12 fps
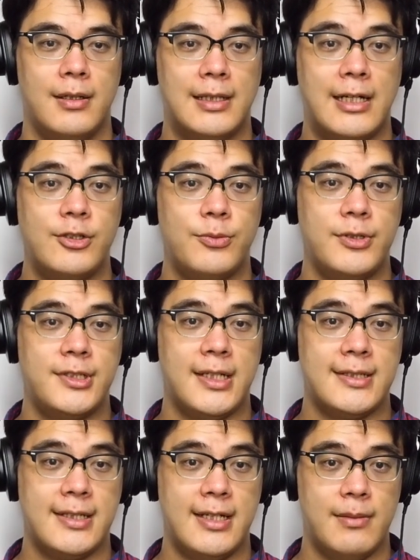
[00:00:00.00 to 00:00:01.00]
Lounge music
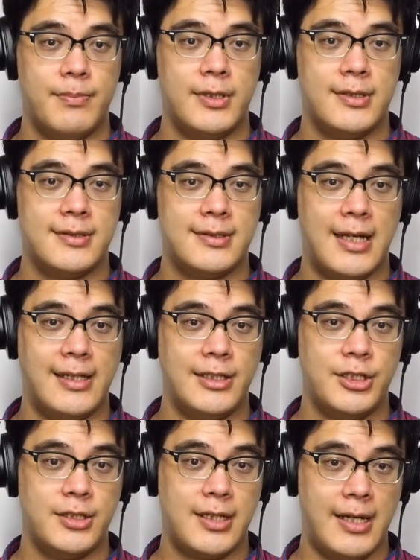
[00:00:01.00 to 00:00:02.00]
is a hip,
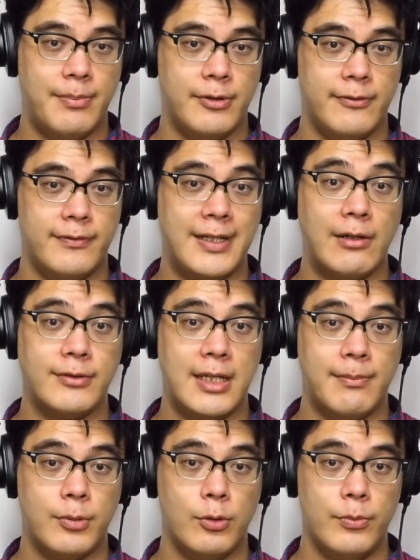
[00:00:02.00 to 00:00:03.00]
stylish type of
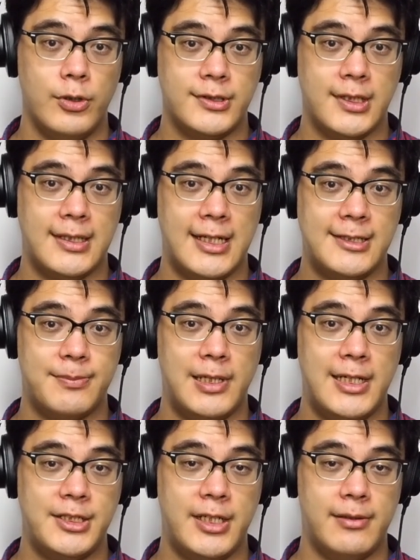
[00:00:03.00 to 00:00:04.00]
down-tempo music that is
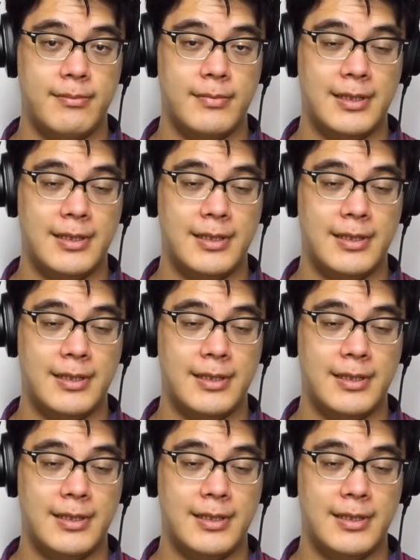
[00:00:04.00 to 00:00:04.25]
played in